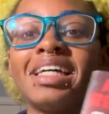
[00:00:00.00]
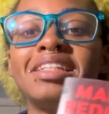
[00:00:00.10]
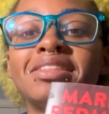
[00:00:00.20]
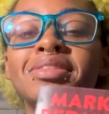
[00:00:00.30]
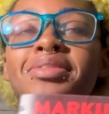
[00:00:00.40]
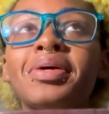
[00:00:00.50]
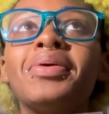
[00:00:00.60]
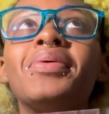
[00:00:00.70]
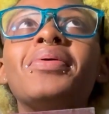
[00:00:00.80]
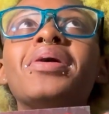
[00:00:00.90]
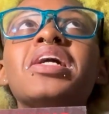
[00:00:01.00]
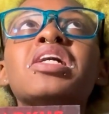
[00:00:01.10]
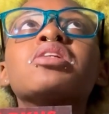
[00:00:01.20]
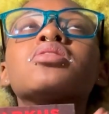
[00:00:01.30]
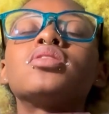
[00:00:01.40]
is so
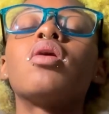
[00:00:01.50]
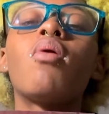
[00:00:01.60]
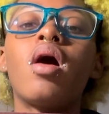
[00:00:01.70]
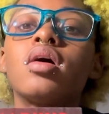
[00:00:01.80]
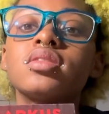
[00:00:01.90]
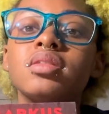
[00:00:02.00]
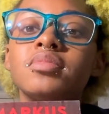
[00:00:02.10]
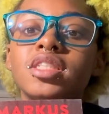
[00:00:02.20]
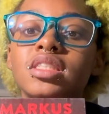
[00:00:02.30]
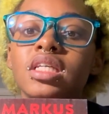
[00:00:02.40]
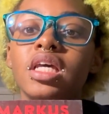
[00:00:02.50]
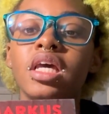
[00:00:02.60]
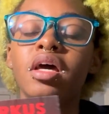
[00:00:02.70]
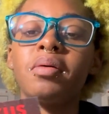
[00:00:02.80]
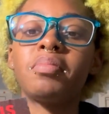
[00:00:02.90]
awesome to
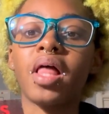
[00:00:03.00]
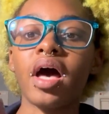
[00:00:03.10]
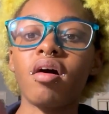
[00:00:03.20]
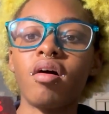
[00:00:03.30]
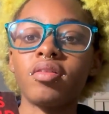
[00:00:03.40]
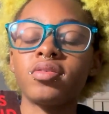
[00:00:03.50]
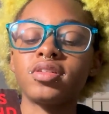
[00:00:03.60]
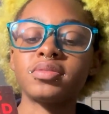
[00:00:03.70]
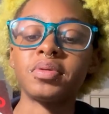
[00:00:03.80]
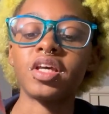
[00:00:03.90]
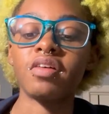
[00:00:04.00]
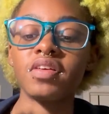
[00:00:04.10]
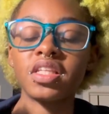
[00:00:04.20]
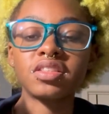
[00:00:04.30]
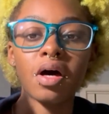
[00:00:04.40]
see Black authors be
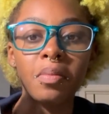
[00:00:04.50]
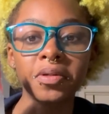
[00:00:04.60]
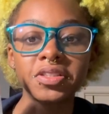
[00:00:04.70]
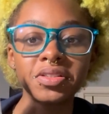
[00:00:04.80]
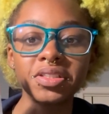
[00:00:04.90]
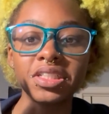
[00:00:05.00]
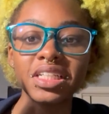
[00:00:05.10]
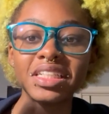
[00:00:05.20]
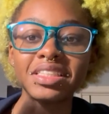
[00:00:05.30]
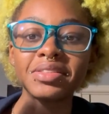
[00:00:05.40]
given this opportunity